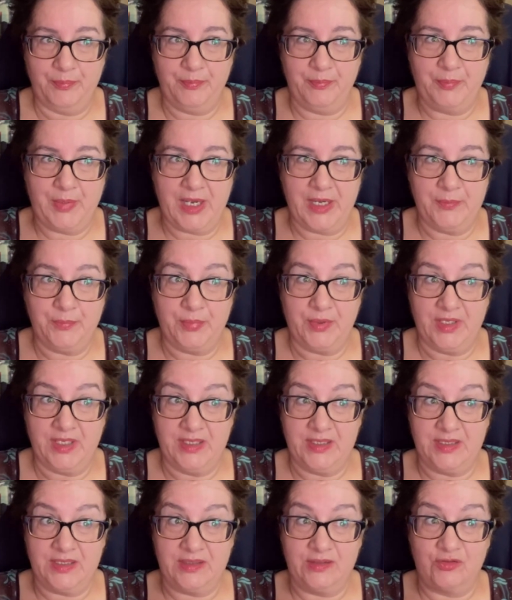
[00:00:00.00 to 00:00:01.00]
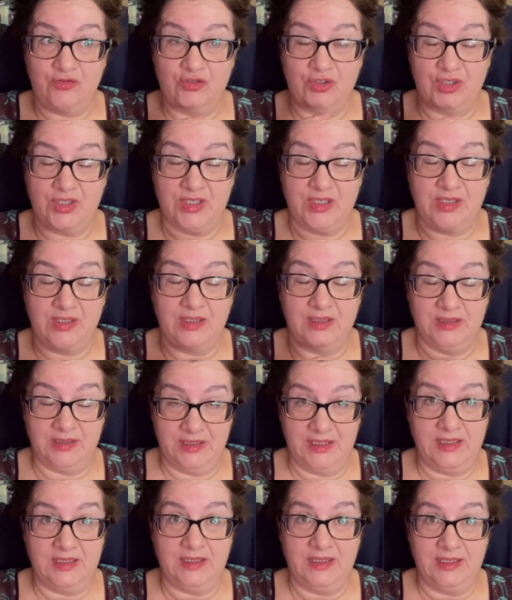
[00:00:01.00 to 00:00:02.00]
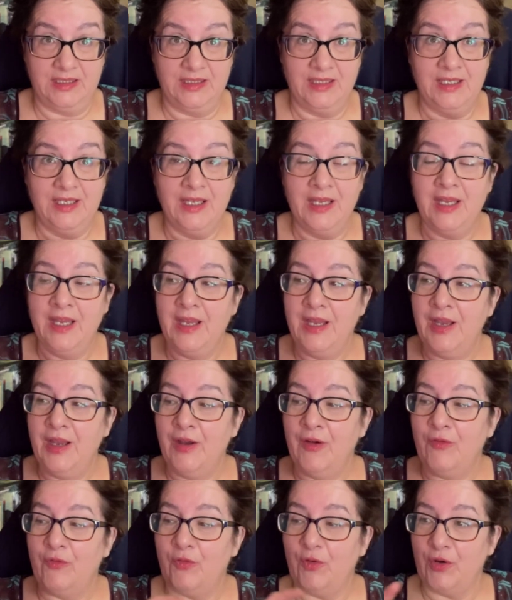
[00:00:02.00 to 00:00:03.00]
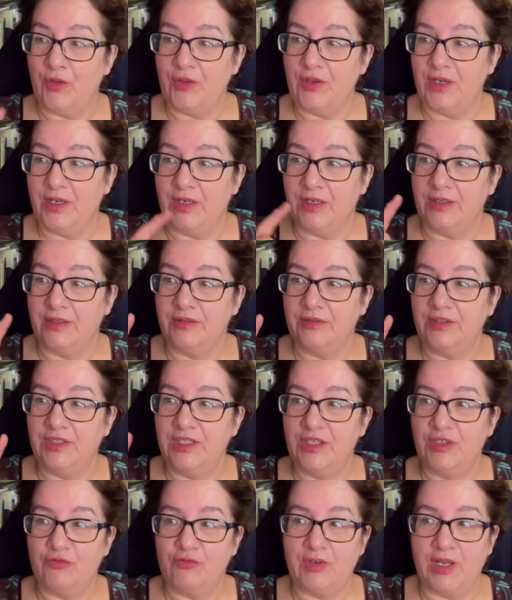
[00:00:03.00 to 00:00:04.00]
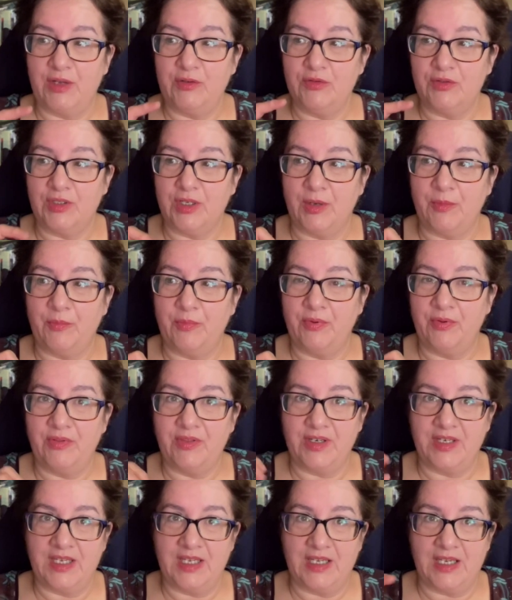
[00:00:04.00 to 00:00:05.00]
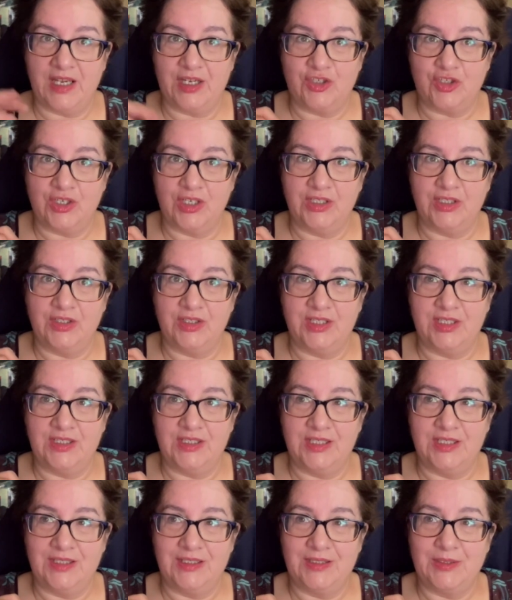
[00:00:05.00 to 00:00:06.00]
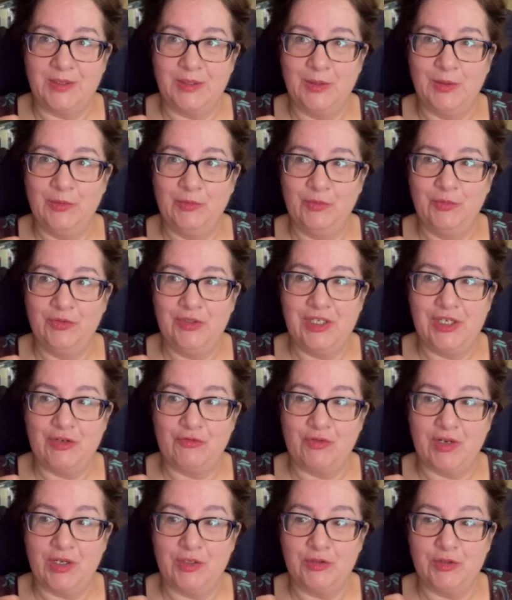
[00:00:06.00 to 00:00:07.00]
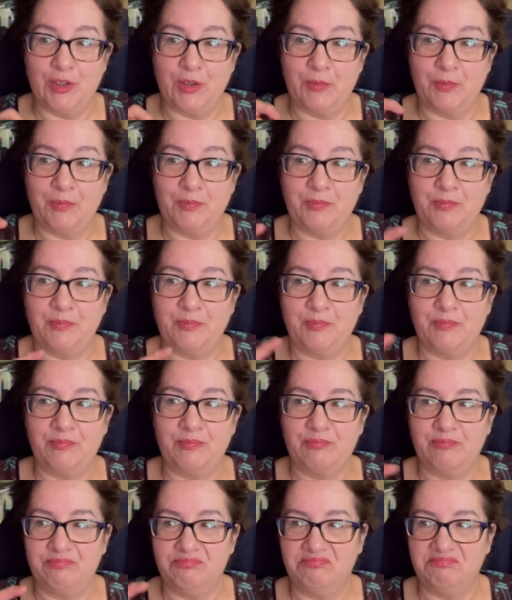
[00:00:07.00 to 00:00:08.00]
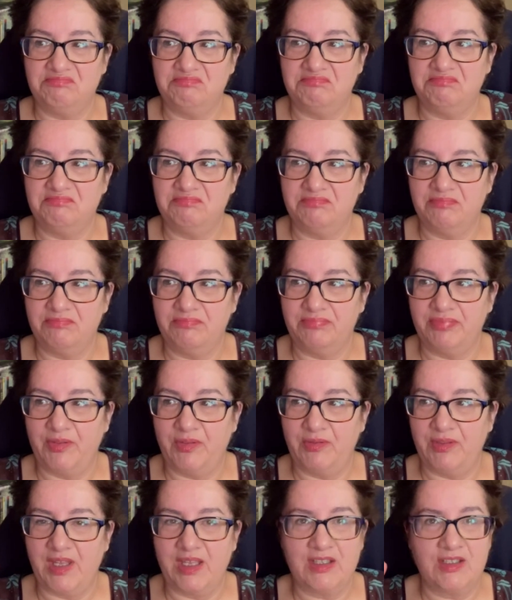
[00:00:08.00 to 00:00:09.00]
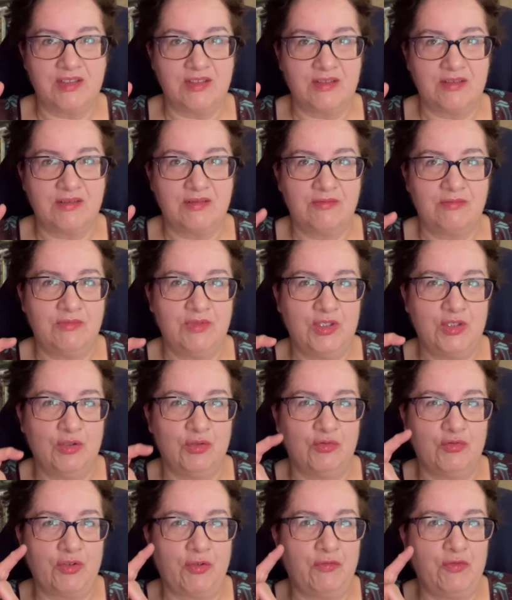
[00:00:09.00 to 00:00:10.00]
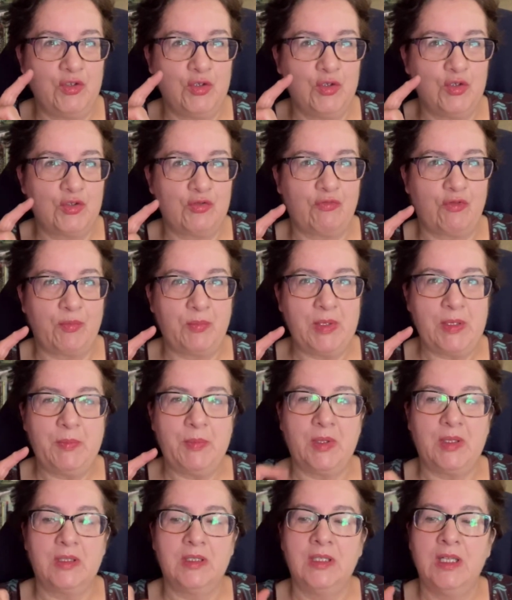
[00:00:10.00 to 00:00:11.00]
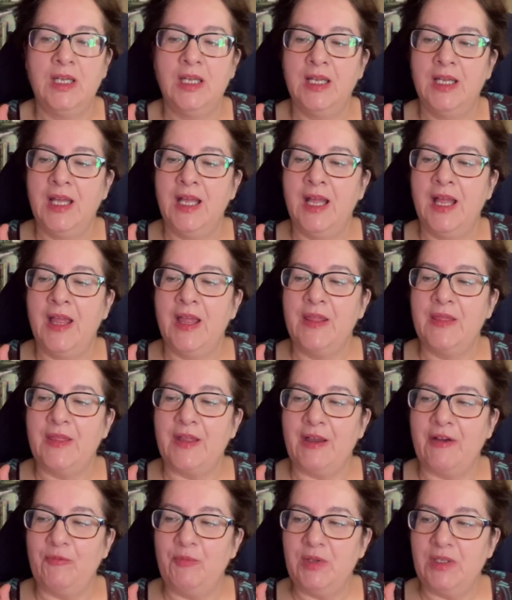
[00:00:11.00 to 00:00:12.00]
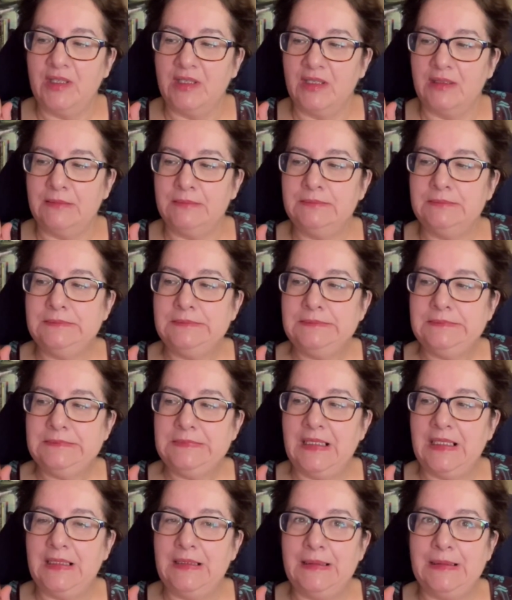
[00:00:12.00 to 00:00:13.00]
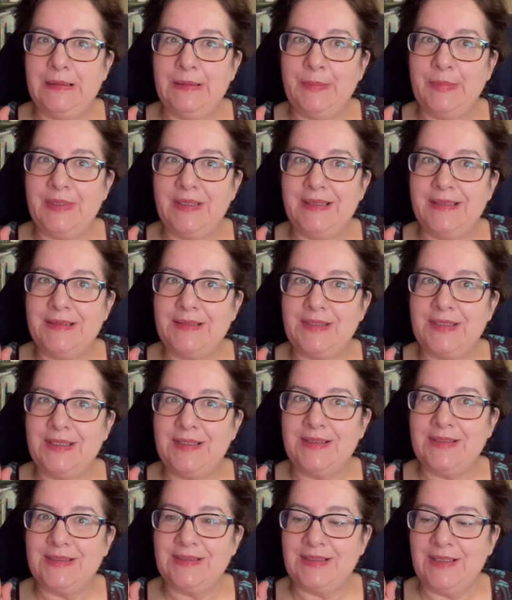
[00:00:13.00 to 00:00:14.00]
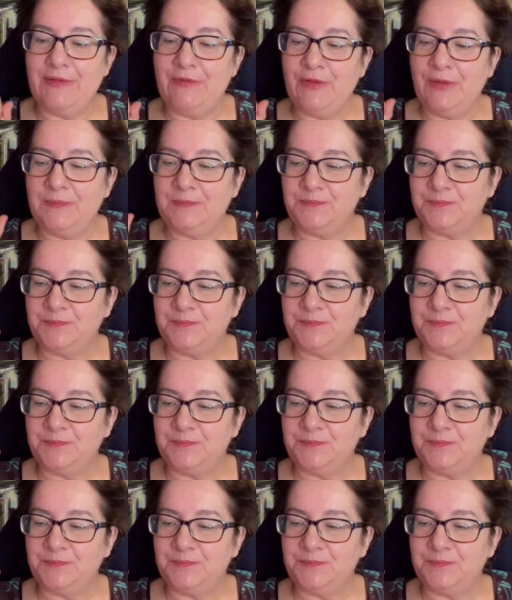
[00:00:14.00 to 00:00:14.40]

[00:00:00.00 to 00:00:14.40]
bad press just lately for their year roundup, their AI generated year roundup things, reviews for people that have been a little bit insensitive.